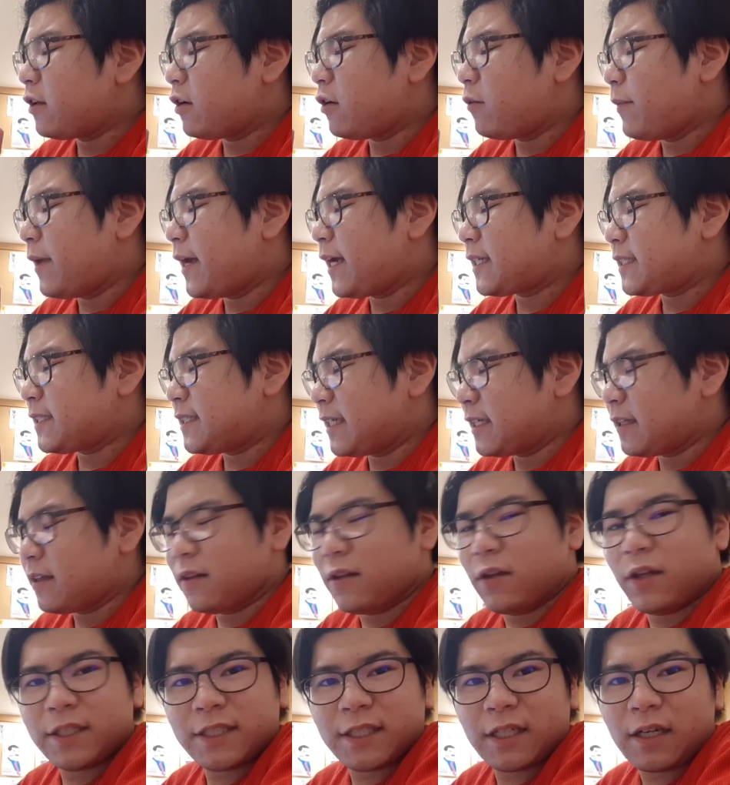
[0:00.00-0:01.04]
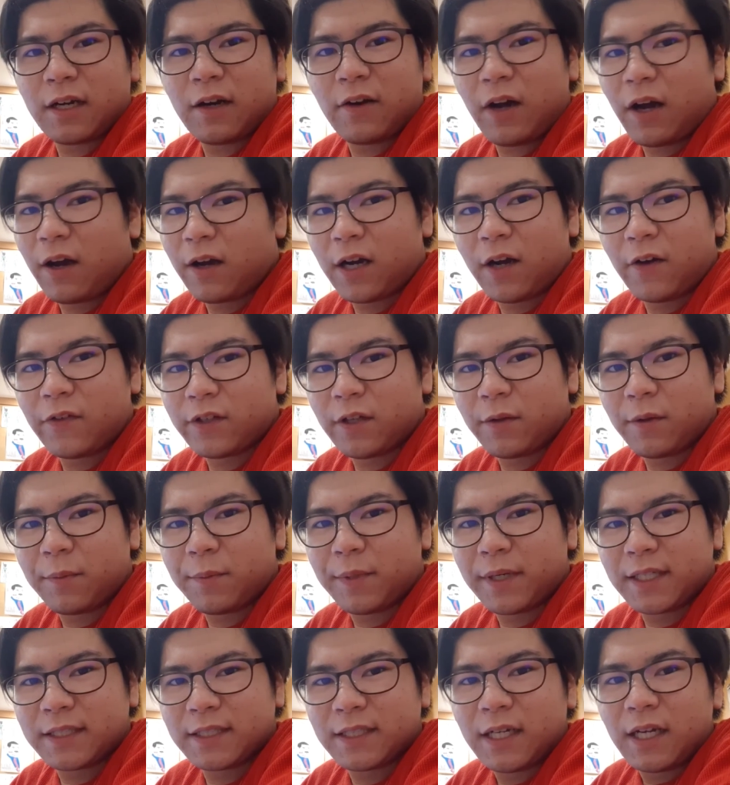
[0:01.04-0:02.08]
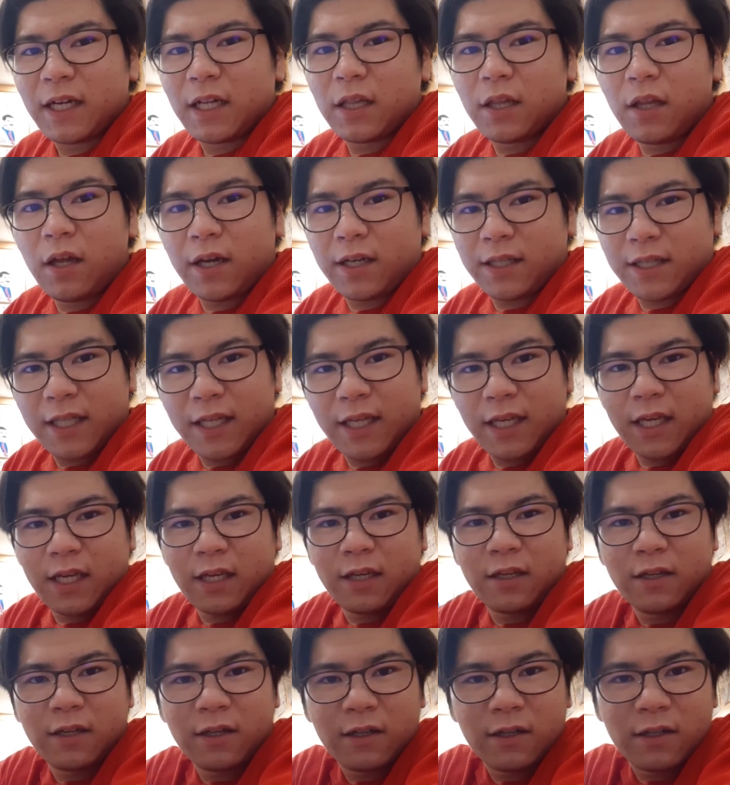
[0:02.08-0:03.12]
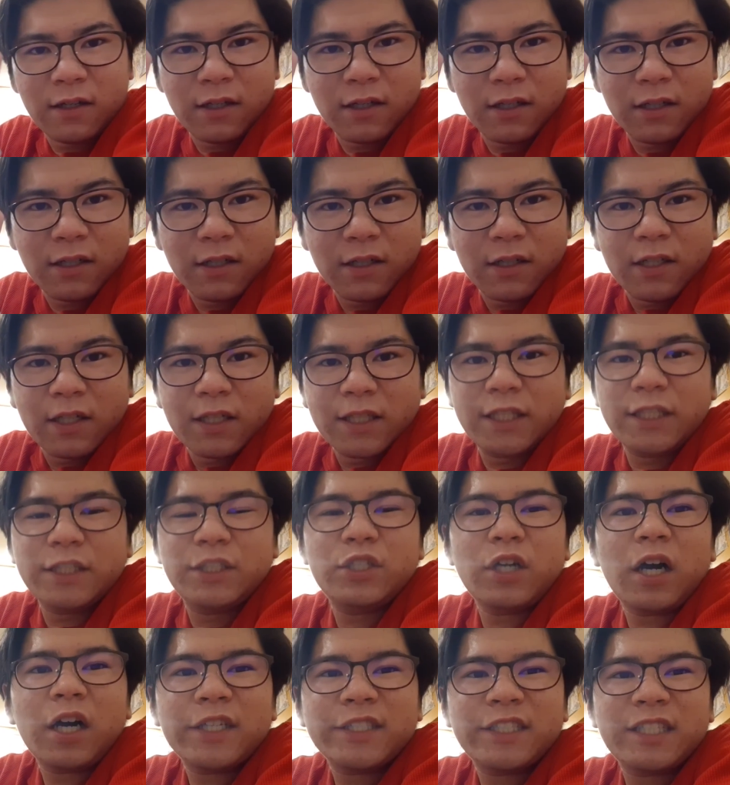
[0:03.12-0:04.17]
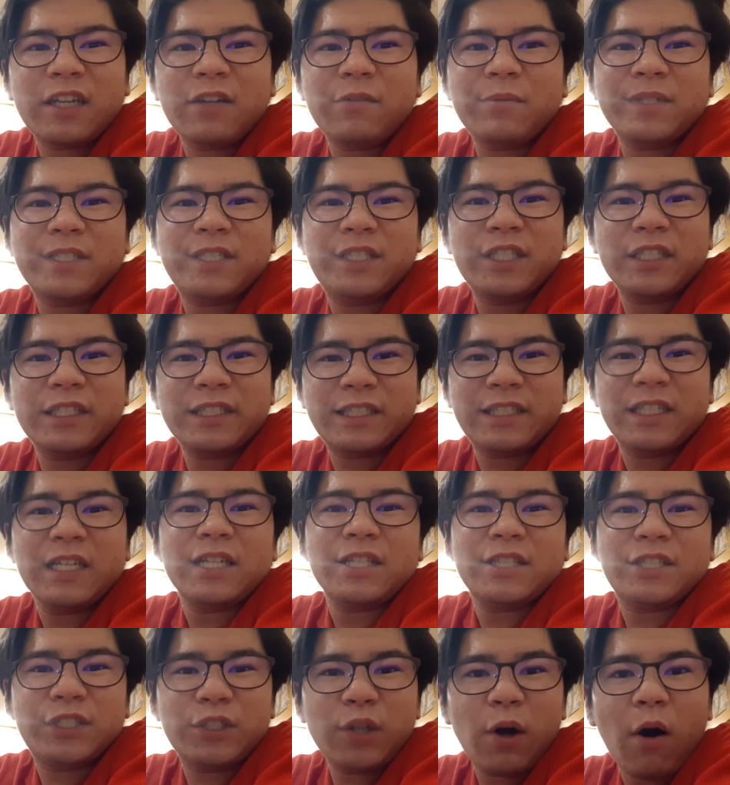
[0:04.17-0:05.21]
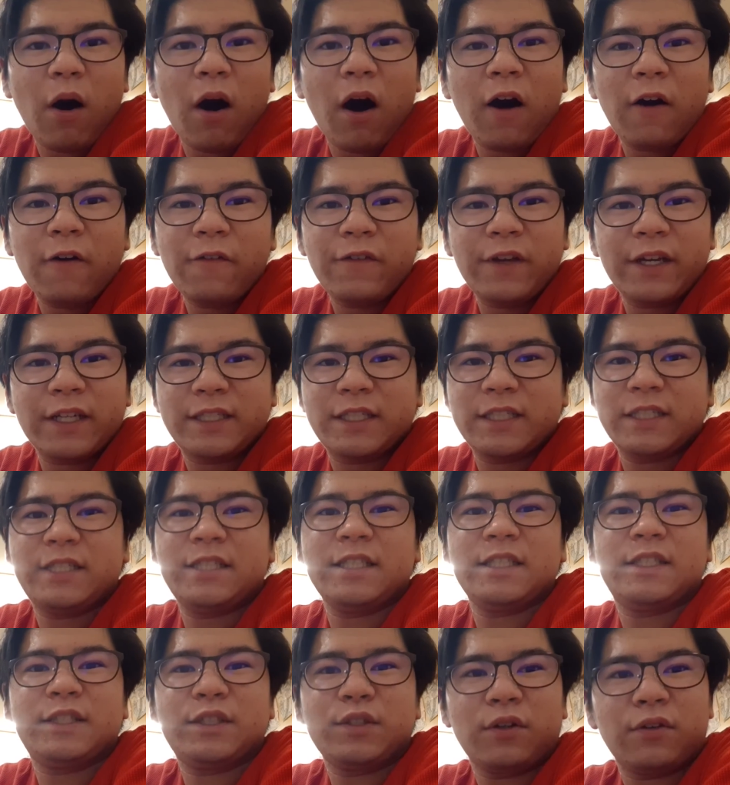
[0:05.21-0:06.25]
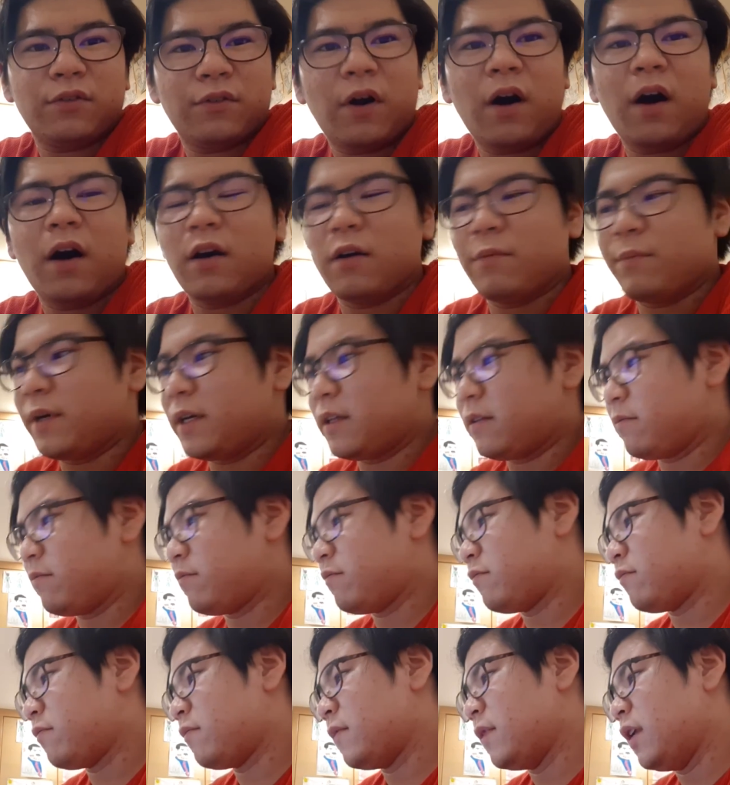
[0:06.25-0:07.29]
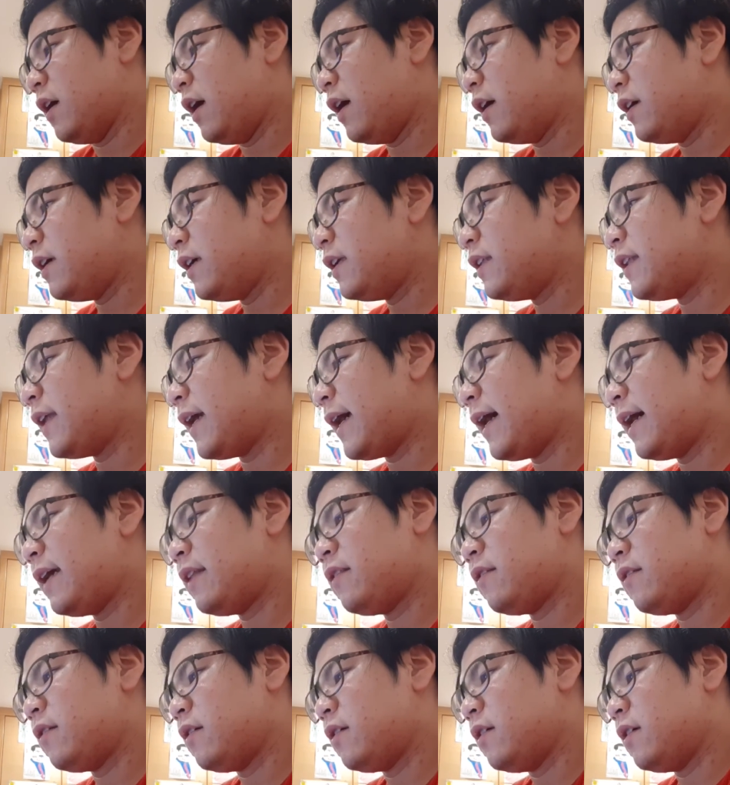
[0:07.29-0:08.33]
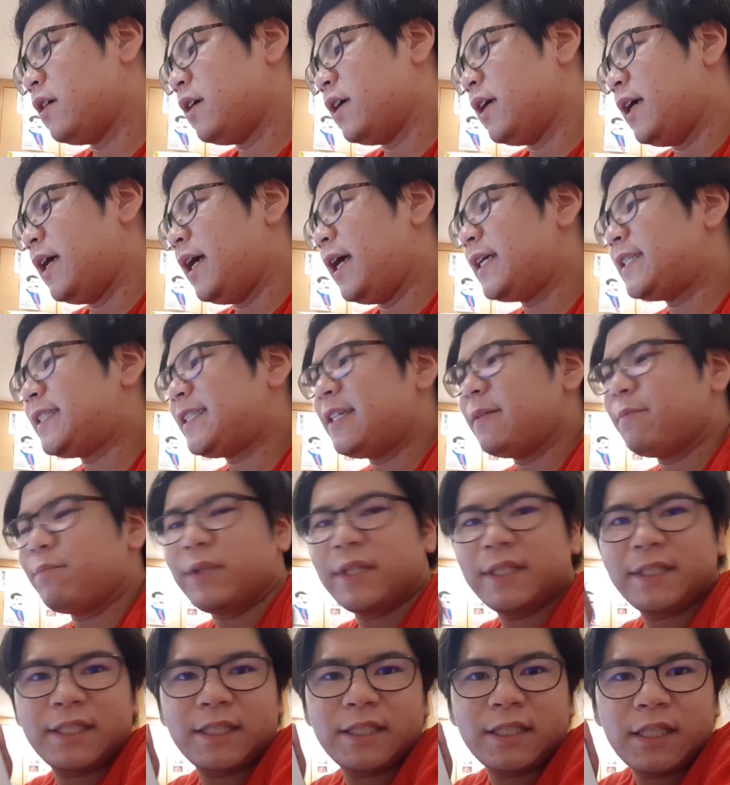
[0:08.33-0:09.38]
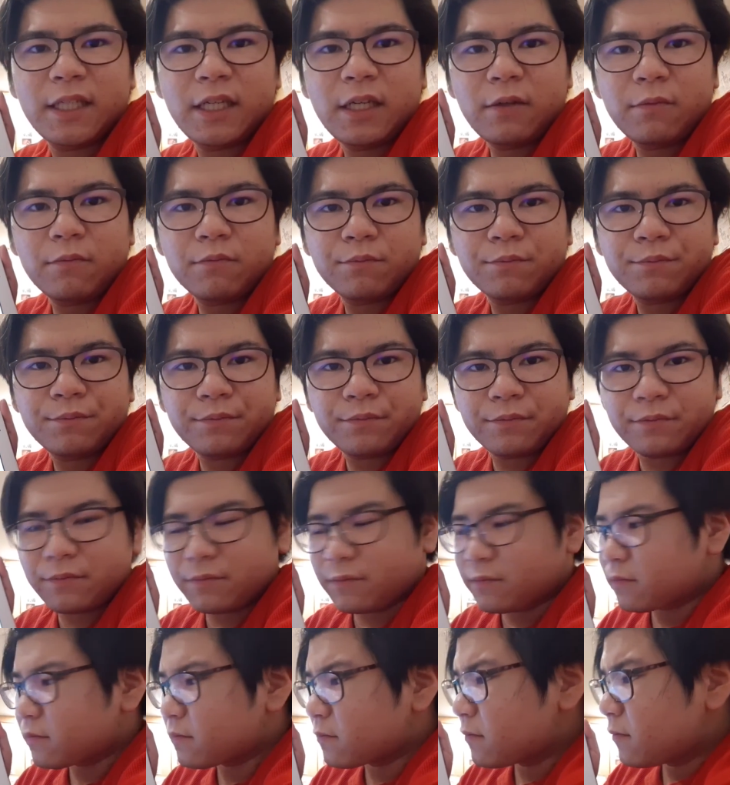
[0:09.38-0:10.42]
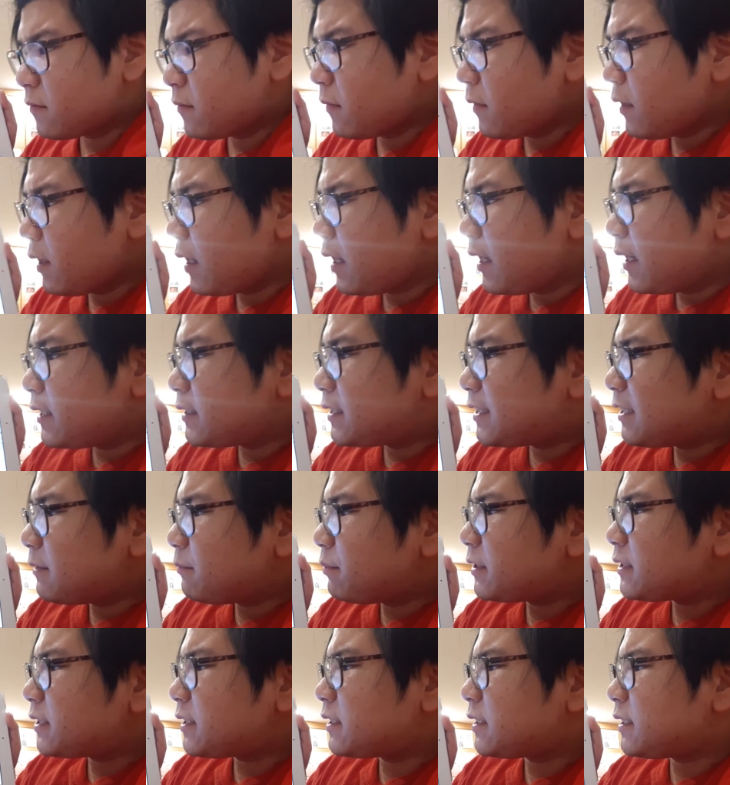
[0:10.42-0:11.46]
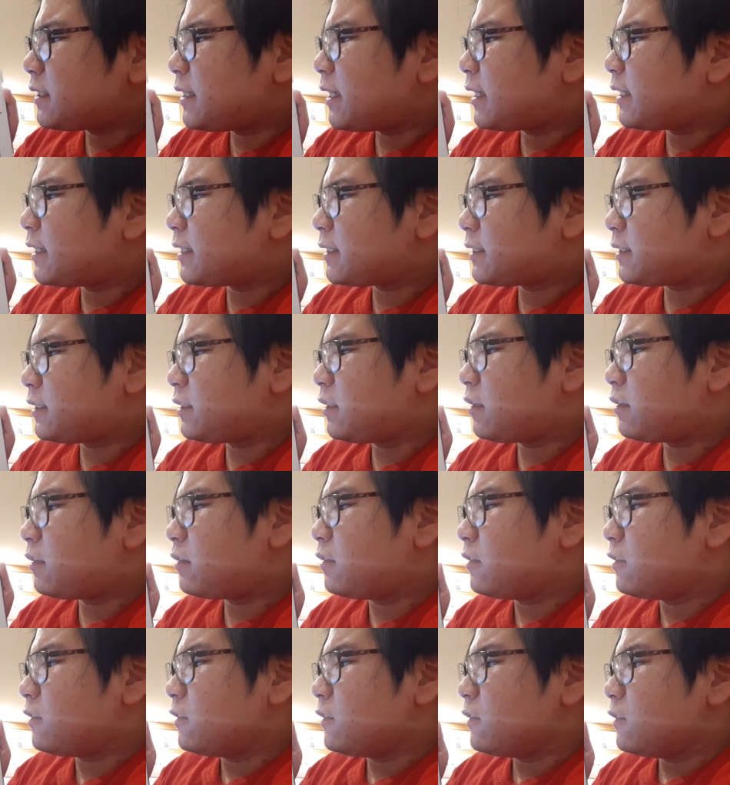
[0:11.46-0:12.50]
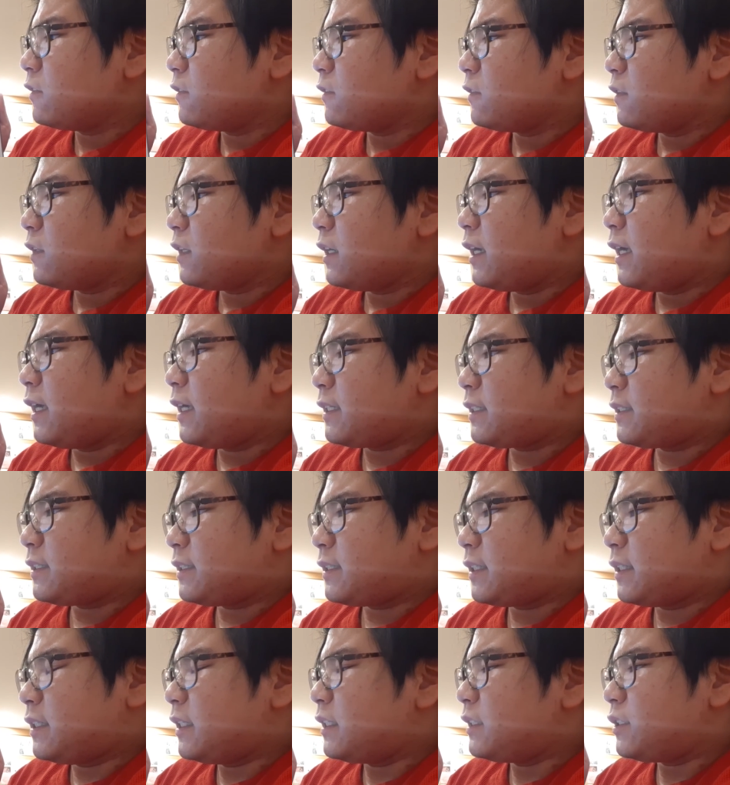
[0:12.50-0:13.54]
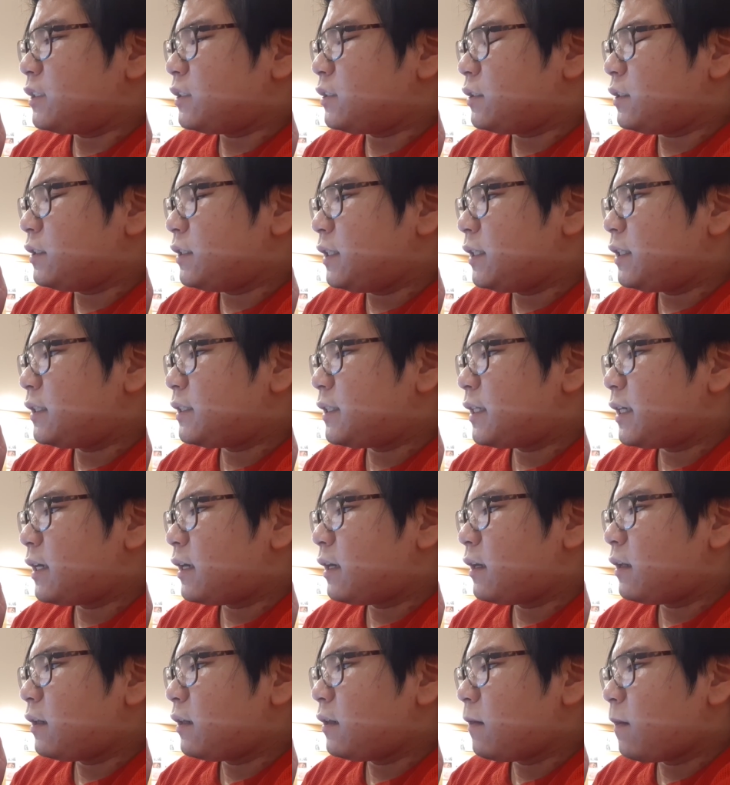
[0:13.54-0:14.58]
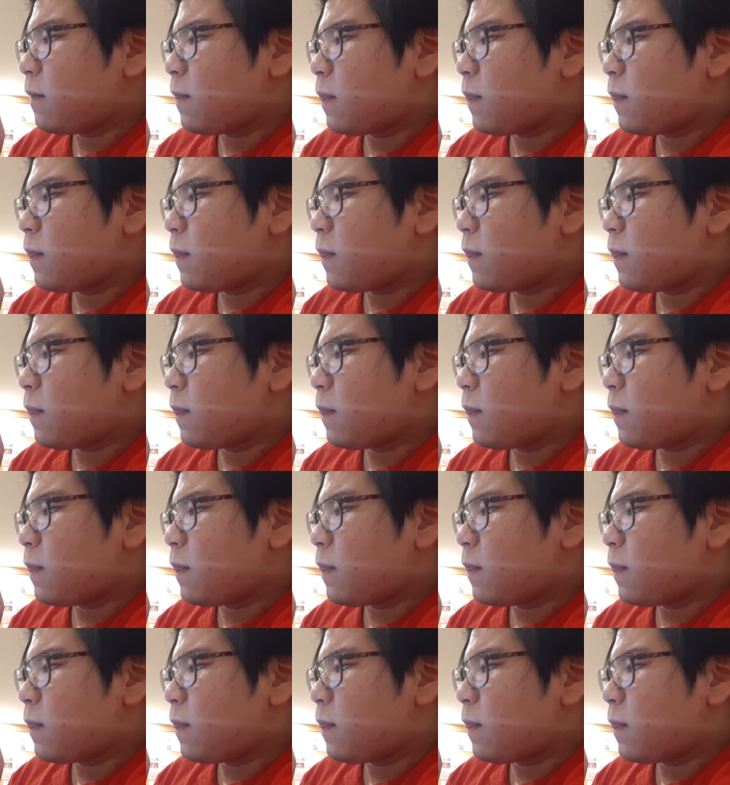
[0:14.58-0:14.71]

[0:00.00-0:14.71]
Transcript: makes it looks uncomfortable, because look, the jock strap is just so obvious. It's just so wrong. But other than that, it's simplicity. It's simplicity, and it's attention to detail.